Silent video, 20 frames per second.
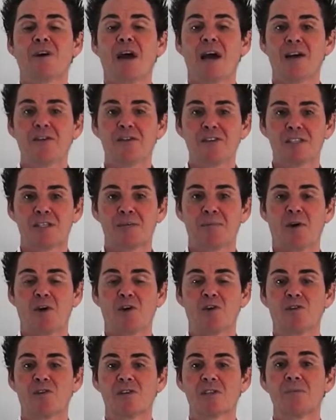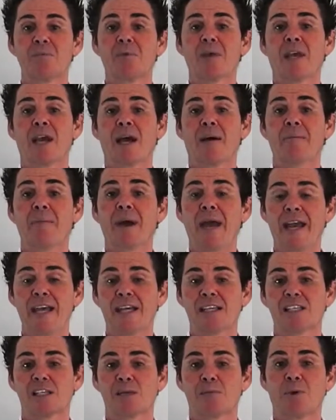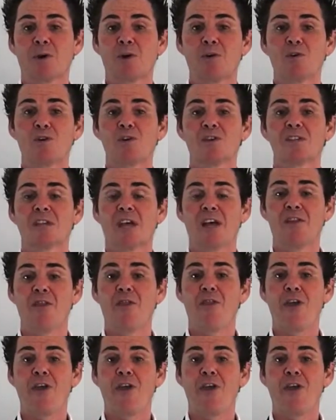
other smokers become ex-smokers and